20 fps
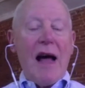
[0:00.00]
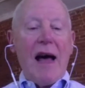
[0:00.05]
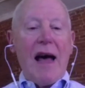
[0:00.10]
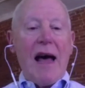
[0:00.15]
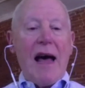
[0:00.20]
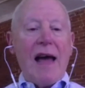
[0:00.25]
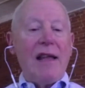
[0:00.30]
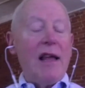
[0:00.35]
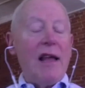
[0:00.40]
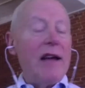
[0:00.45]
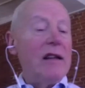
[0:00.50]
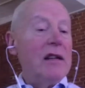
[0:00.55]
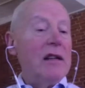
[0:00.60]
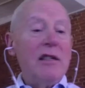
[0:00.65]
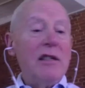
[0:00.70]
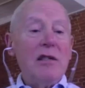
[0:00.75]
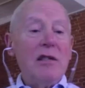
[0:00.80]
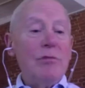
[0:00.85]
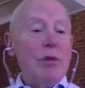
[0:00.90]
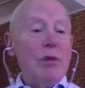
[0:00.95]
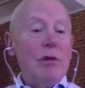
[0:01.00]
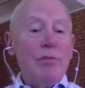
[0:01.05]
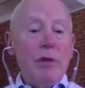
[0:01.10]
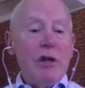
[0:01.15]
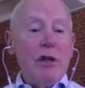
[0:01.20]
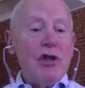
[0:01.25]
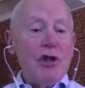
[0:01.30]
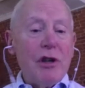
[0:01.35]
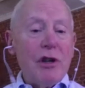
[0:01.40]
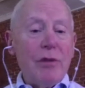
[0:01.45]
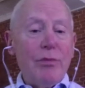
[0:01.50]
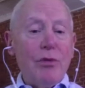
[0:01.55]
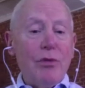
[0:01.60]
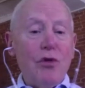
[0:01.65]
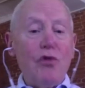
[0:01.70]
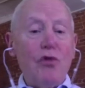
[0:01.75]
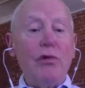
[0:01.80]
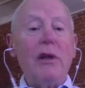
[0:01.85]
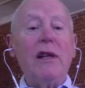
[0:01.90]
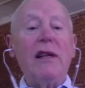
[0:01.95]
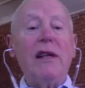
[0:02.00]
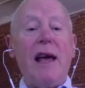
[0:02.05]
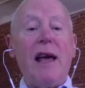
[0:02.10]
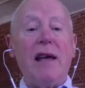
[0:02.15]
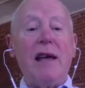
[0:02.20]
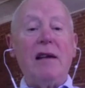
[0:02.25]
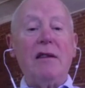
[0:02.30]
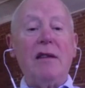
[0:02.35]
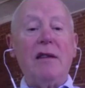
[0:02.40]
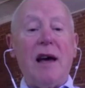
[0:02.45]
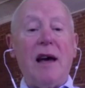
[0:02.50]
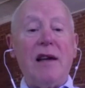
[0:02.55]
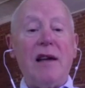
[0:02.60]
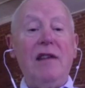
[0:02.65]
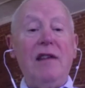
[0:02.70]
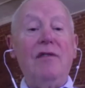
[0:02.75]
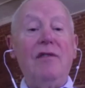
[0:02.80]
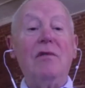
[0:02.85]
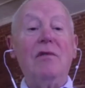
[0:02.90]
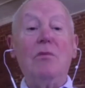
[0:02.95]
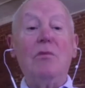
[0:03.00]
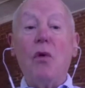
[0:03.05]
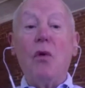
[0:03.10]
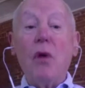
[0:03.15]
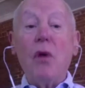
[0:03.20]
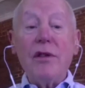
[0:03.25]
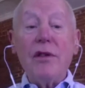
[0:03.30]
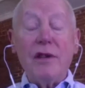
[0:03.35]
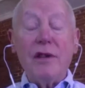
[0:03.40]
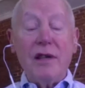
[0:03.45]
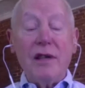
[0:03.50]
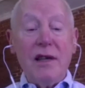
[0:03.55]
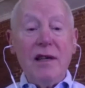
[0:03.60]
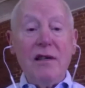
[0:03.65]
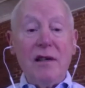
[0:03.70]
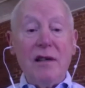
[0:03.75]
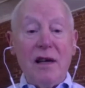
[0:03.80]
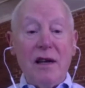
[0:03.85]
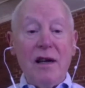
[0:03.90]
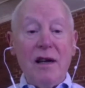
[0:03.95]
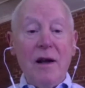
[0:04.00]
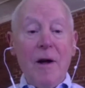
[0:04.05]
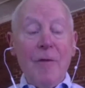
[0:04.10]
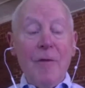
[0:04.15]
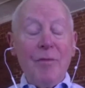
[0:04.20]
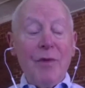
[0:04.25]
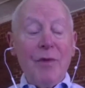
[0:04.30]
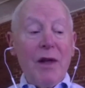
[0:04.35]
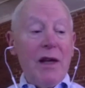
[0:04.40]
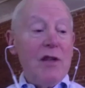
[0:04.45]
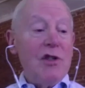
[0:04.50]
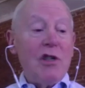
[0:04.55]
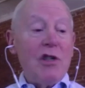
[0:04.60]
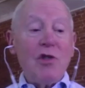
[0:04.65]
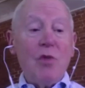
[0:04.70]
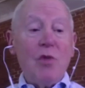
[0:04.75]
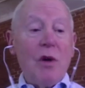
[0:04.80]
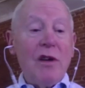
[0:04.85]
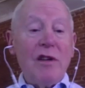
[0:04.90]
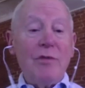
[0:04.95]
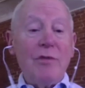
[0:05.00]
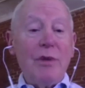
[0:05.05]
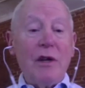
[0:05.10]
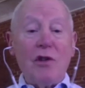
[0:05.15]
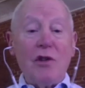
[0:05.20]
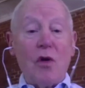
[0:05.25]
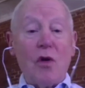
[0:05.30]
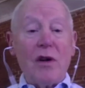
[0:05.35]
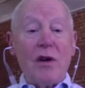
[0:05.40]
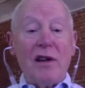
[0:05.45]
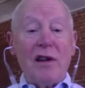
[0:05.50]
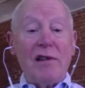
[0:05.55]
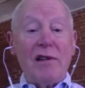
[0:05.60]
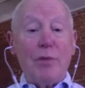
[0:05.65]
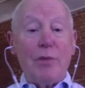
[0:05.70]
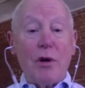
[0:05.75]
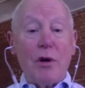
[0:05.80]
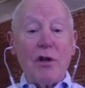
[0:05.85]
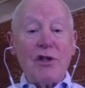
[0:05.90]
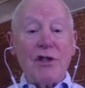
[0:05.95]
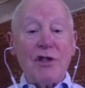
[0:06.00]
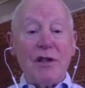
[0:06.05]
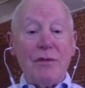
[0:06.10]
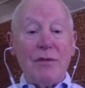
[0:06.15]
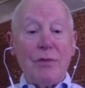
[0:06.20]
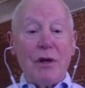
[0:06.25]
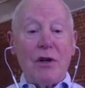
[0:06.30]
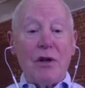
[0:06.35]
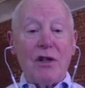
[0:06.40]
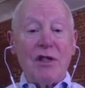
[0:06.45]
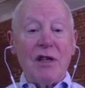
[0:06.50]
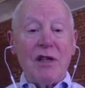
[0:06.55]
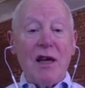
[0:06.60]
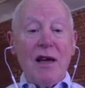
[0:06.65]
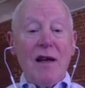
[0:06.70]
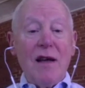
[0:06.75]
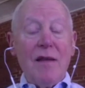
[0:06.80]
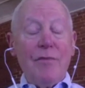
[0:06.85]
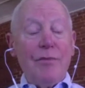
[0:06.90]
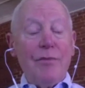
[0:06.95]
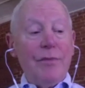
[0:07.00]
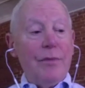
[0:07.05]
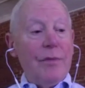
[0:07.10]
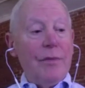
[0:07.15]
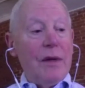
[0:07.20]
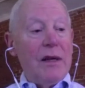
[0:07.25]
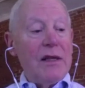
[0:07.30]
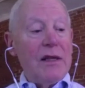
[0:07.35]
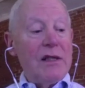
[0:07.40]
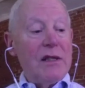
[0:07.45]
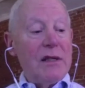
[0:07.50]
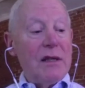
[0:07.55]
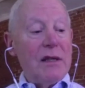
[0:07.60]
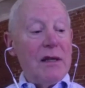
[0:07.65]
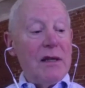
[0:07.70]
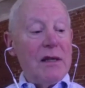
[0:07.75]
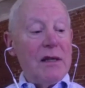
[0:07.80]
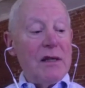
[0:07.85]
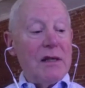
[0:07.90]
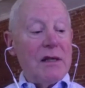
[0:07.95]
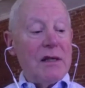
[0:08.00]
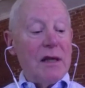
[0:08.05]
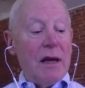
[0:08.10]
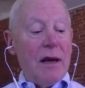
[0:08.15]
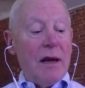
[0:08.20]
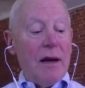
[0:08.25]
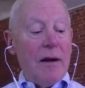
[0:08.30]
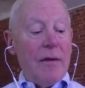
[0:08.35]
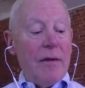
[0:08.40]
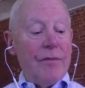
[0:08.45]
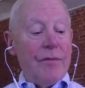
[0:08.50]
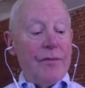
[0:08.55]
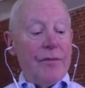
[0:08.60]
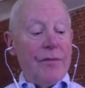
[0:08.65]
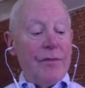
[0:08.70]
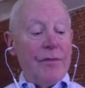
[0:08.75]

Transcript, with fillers: And like Elizabeth Bishop, who really hated that even more than he did, he just wanted to be an ordinary person because his, his um,